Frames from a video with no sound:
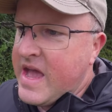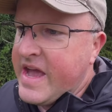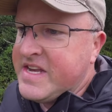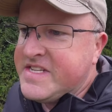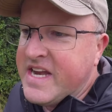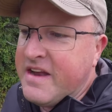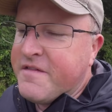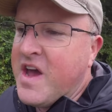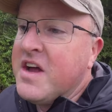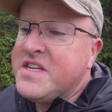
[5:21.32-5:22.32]
instead of
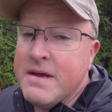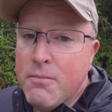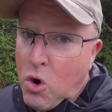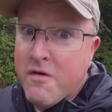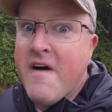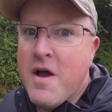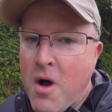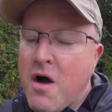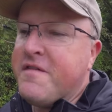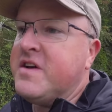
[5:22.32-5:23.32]
cutting more foam
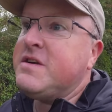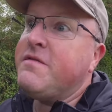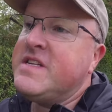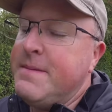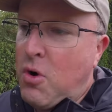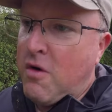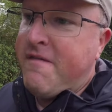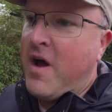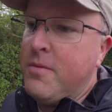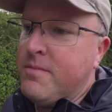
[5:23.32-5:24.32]
off, because obviously more
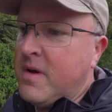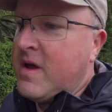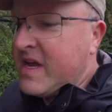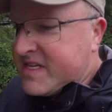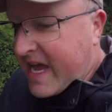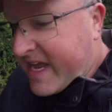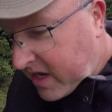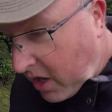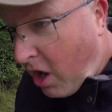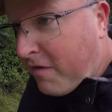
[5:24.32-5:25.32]
foam
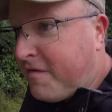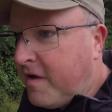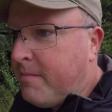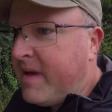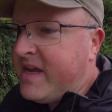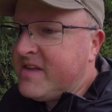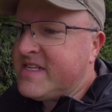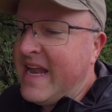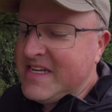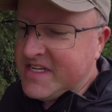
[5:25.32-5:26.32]
taken off means
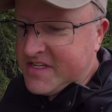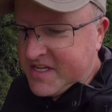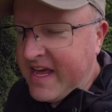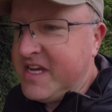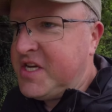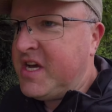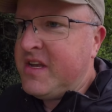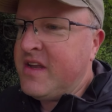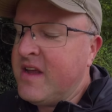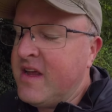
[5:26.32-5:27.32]
less insulation,